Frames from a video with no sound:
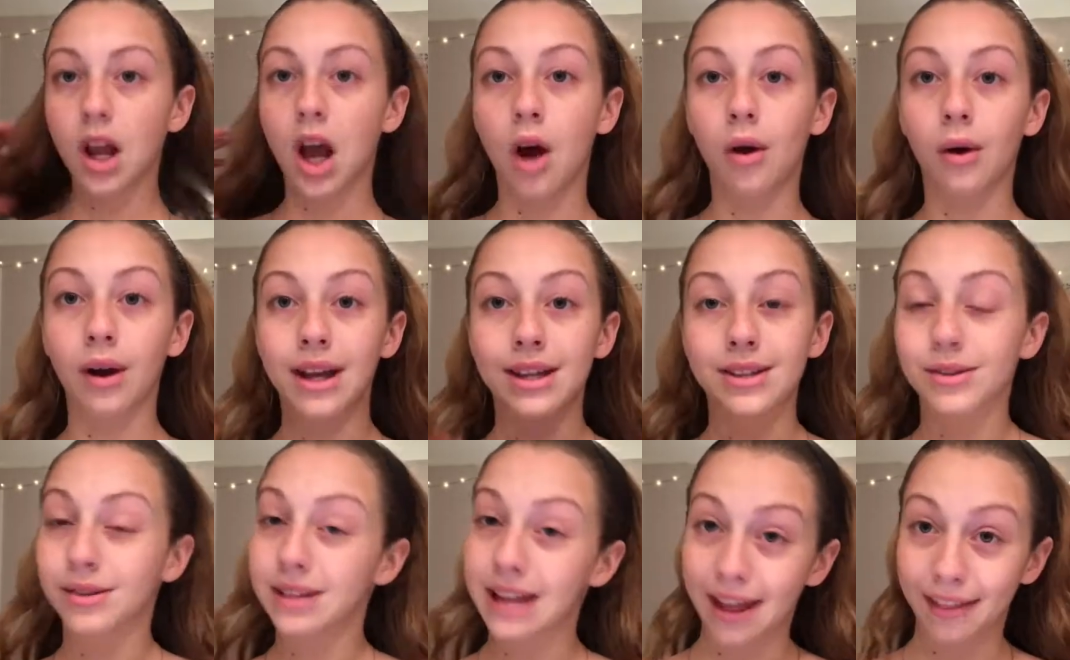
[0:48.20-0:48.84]
Okay,
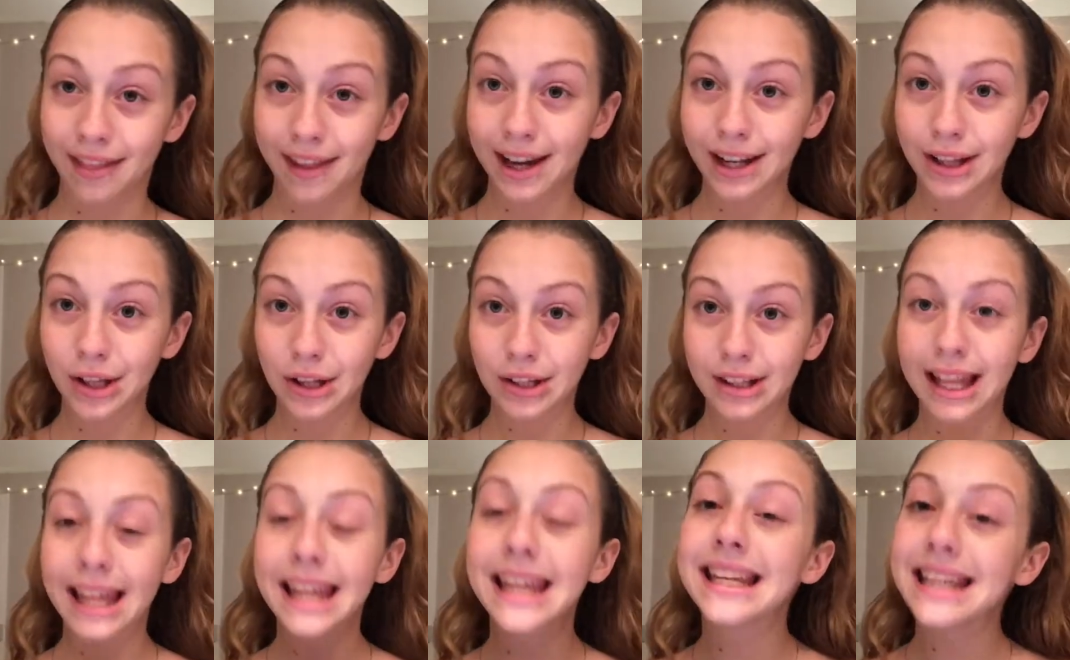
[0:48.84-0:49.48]
so now that I
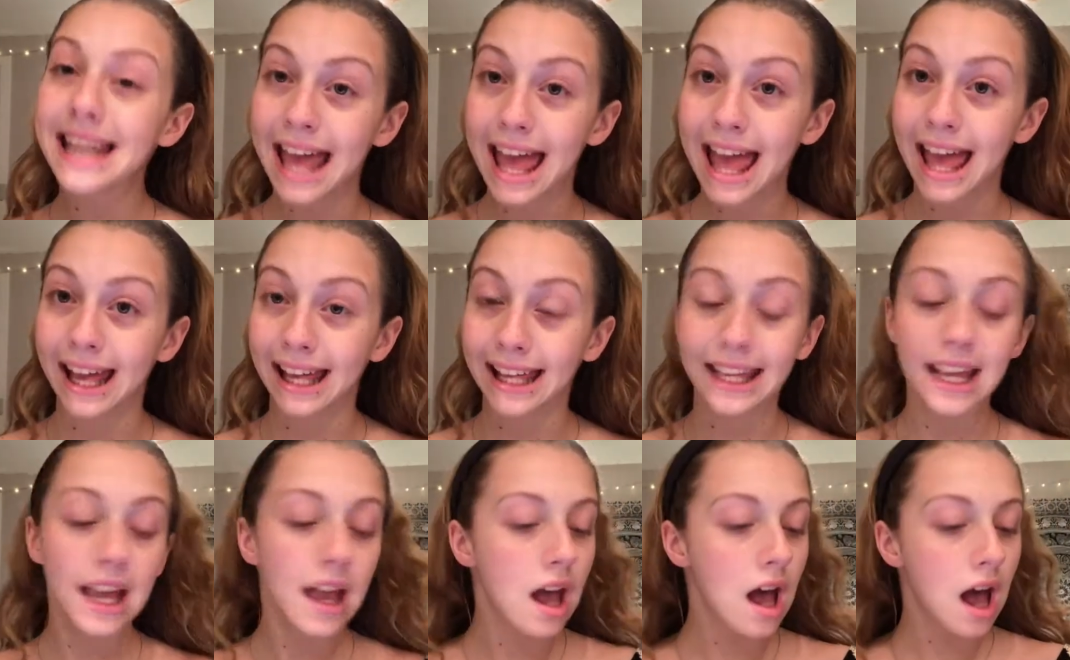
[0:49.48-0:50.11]
look like an
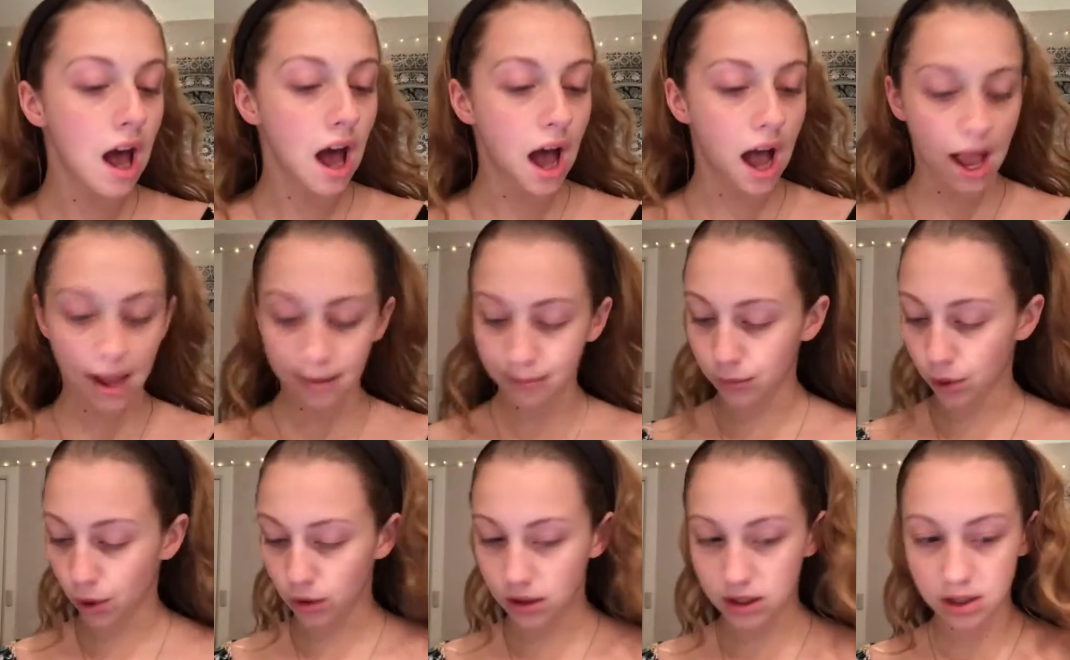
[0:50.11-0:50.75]
egg,
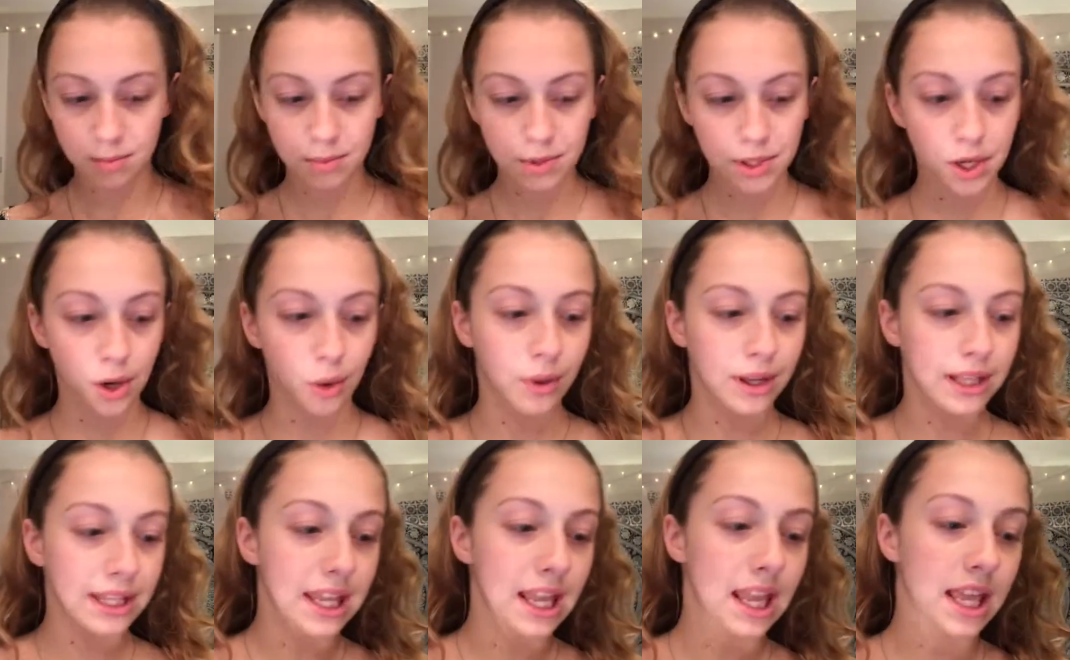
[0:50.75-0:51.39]
I'm going to be
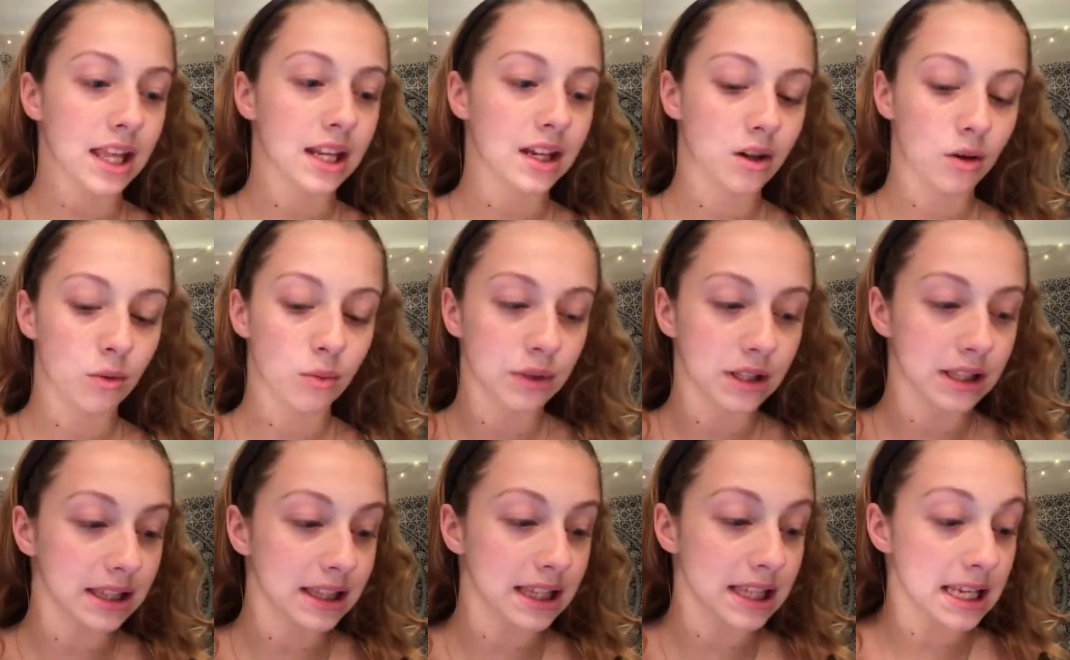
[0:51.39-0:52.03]
going in
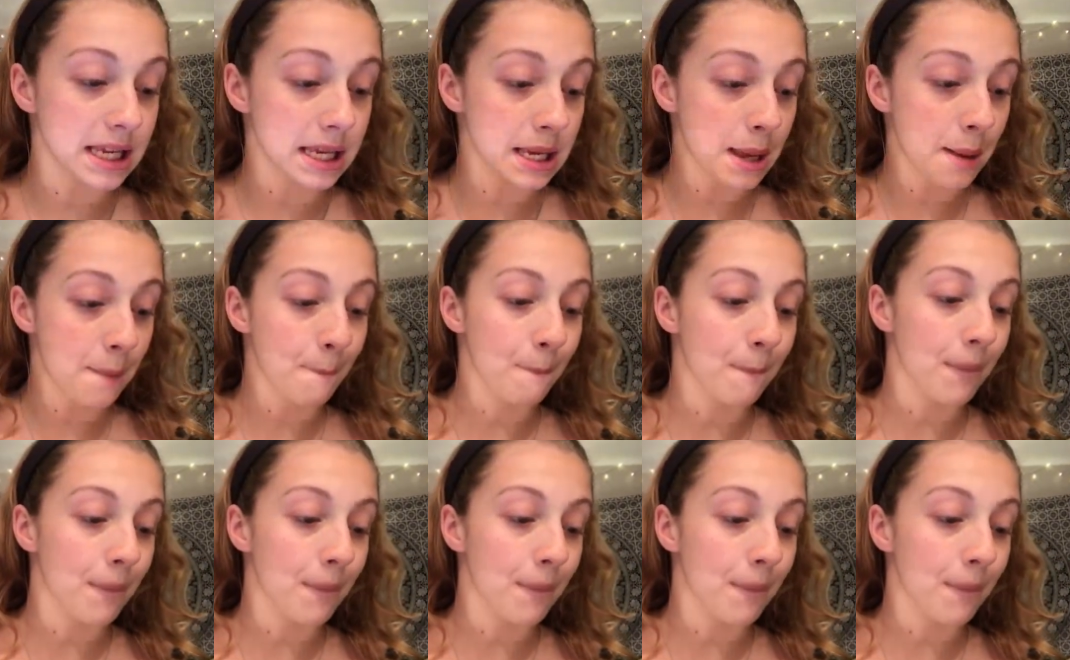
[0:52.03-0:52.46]
with the